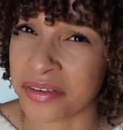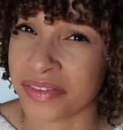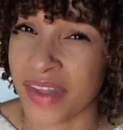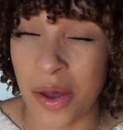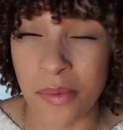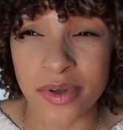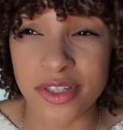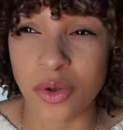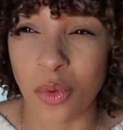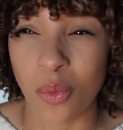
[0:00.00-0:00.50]

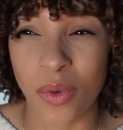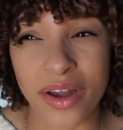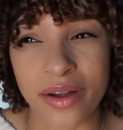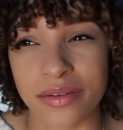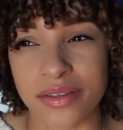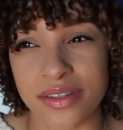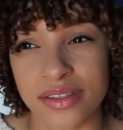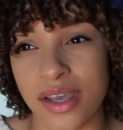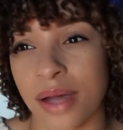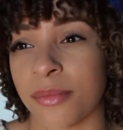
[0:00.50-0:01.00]
That was a weird
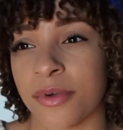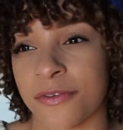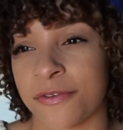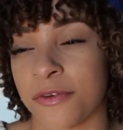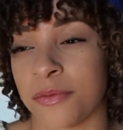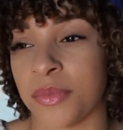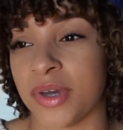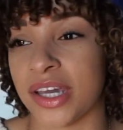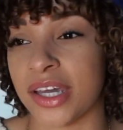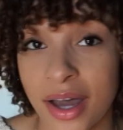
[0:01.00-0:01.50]
summer for
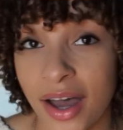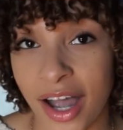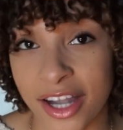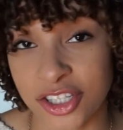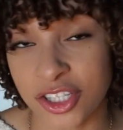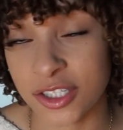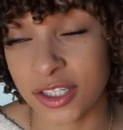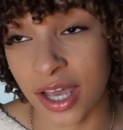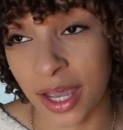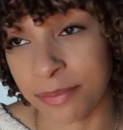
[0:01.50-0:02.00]
me.
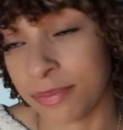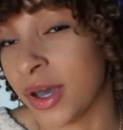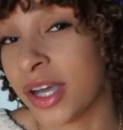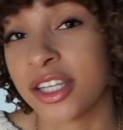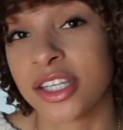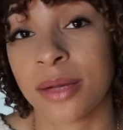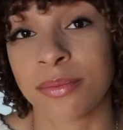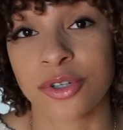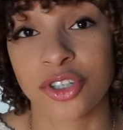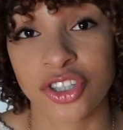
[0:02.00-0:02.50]
I
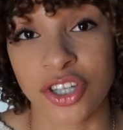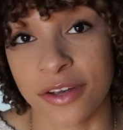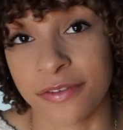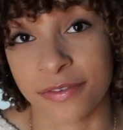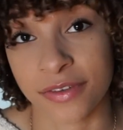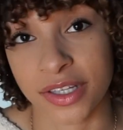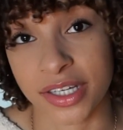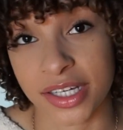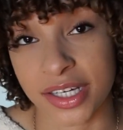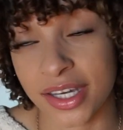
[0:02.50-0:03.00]
picked up
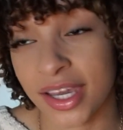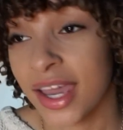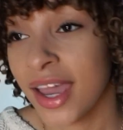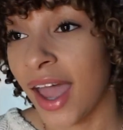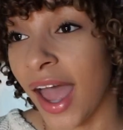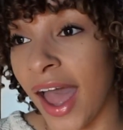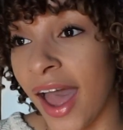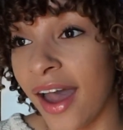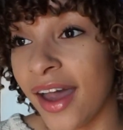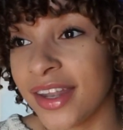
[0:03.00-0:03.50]
shuffling,
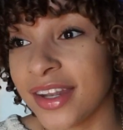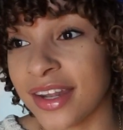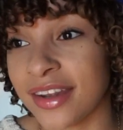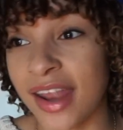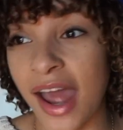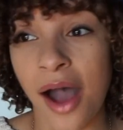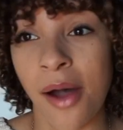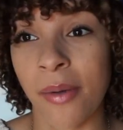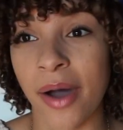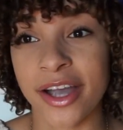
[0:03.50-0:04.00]
and
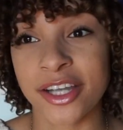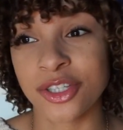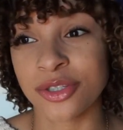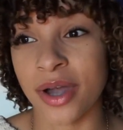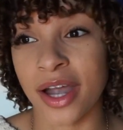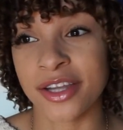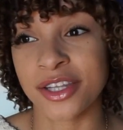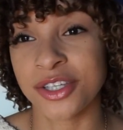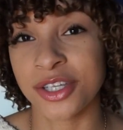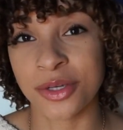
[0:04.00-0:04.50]
now I
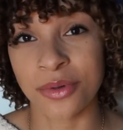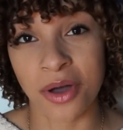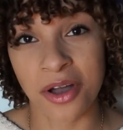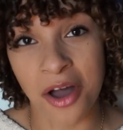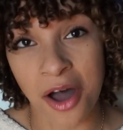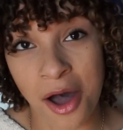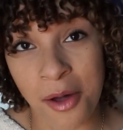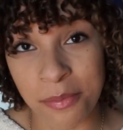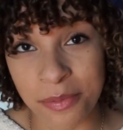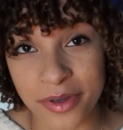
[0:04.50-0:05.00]
try to
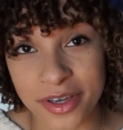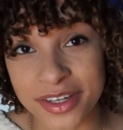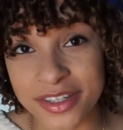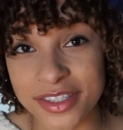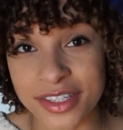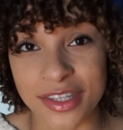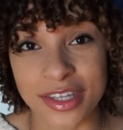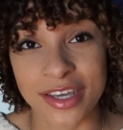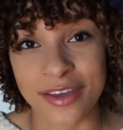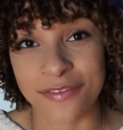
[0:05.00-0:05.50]
accomplish
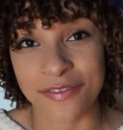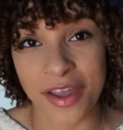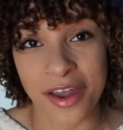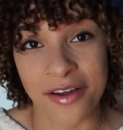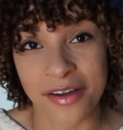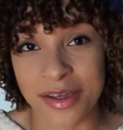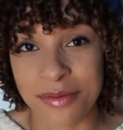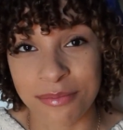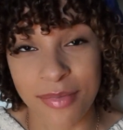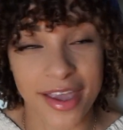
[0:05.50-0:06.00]
the
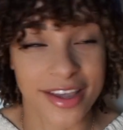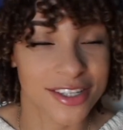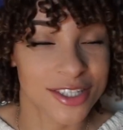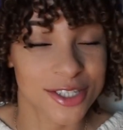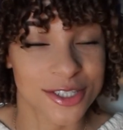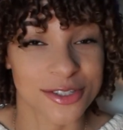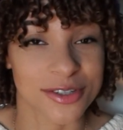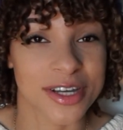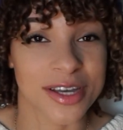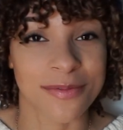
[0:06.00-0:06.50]
very
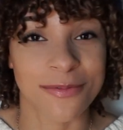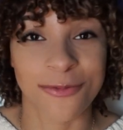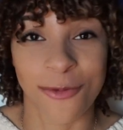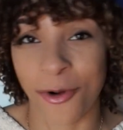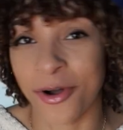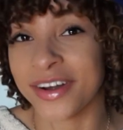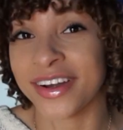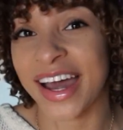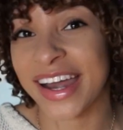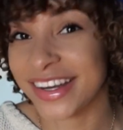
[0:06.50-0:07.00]
mainstream
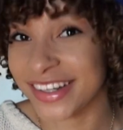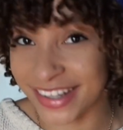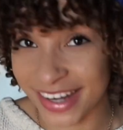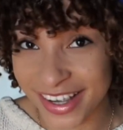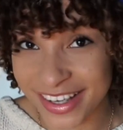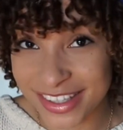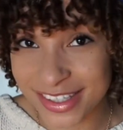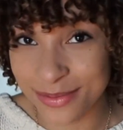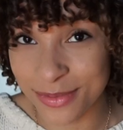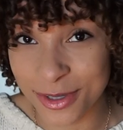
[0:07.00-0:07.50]
Fortnite
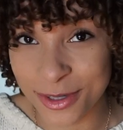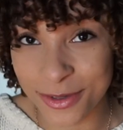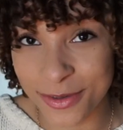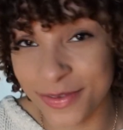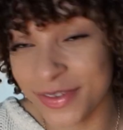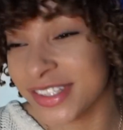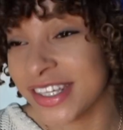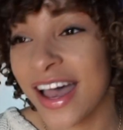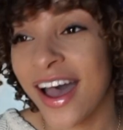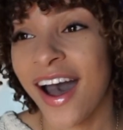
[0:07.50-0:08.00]
dance
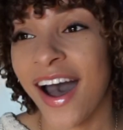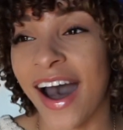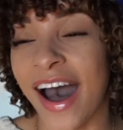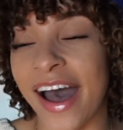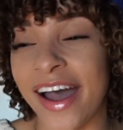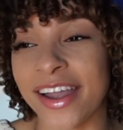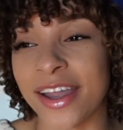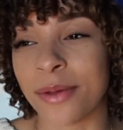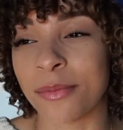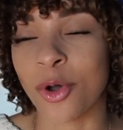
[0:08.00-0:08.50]
moves.
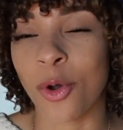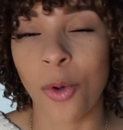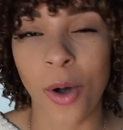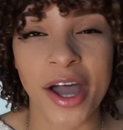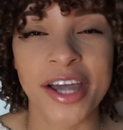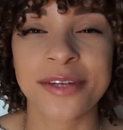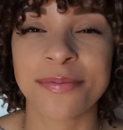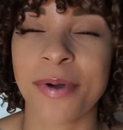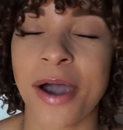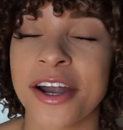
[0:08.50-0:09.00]
I am
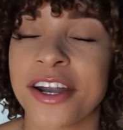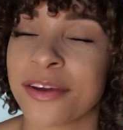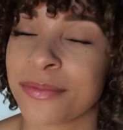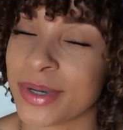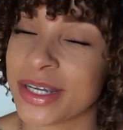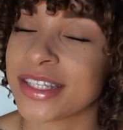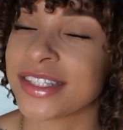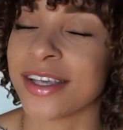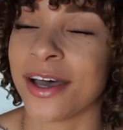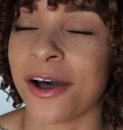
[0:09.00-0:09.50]
quite proud of
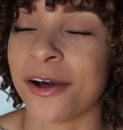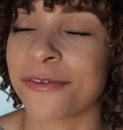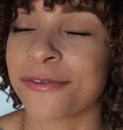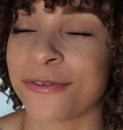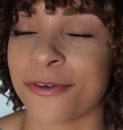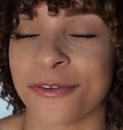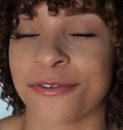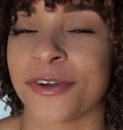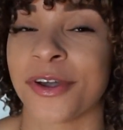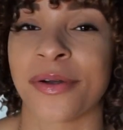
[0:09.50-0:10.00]
myself
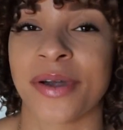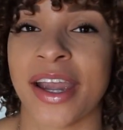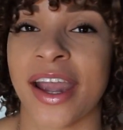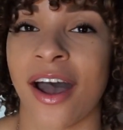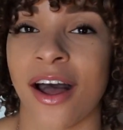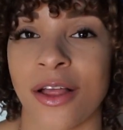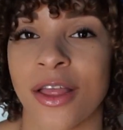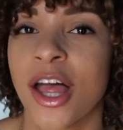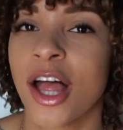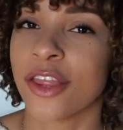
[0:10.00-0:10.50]
for figuring
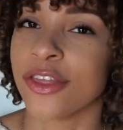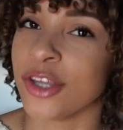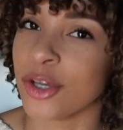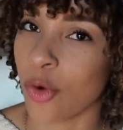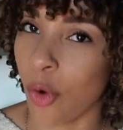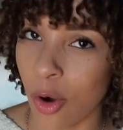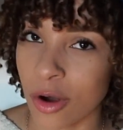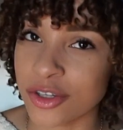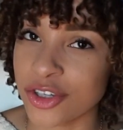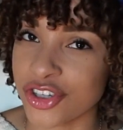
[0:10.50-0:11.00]
out the
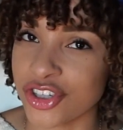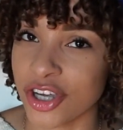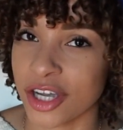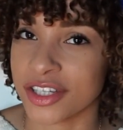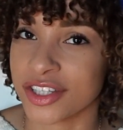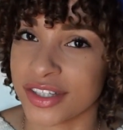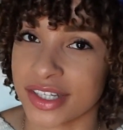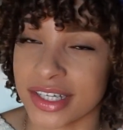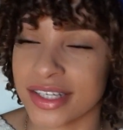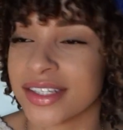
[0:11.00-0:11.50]
Orange
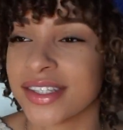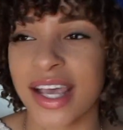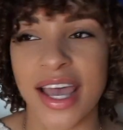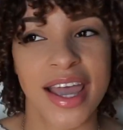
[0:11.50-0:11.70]
Justice.